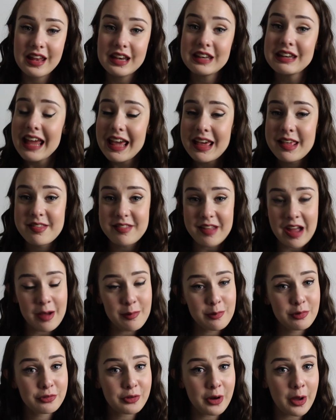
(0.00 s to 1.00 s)
Next
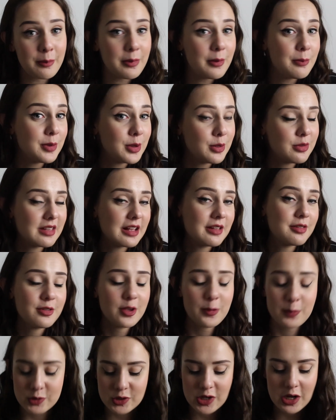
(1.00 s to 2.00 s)
up from Boots and
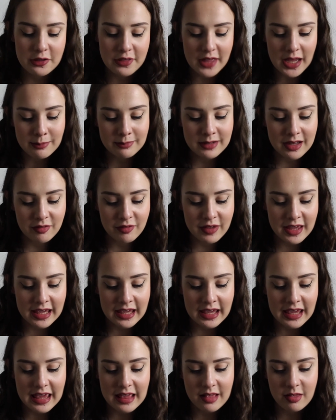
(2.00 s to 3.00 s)
Superdrug that I'm
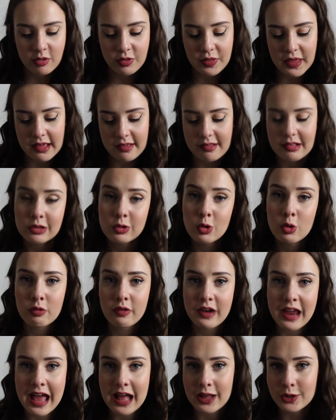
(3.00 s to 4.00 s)
loving is this
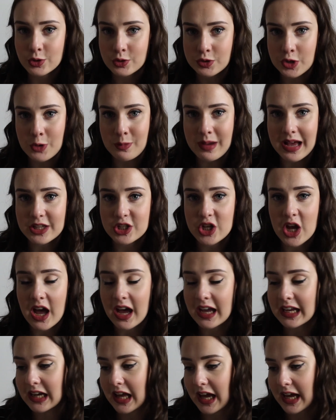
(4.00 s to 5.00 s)
L'Oreal True Match
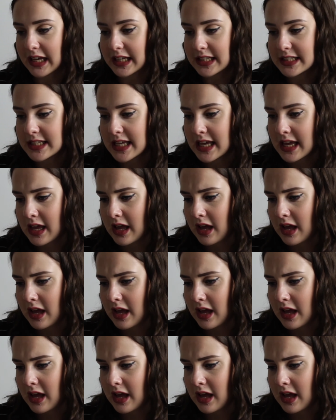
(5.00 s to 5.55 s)
Highlight.